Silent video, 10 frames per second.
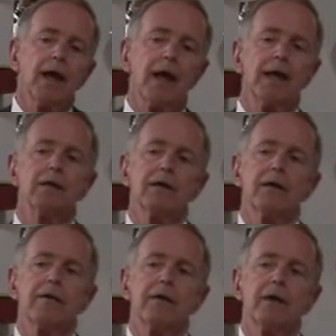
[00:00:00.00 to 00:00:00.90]
And
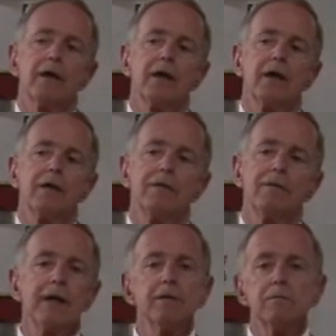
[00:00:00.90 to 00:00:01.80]

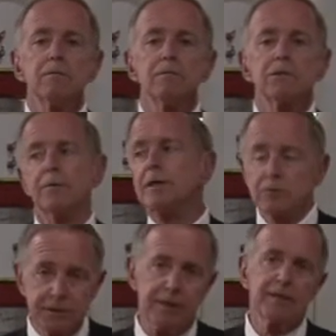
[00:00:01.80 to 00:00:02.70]
then some
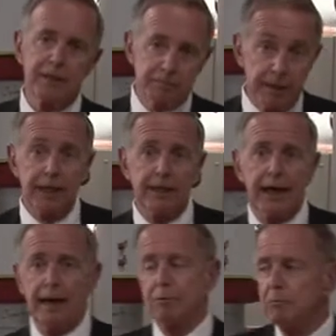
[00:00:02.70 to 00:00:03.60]
interesting things begin to
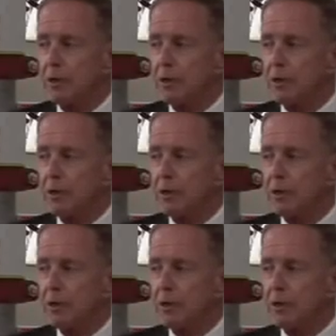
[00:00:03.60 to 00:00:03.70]
happen,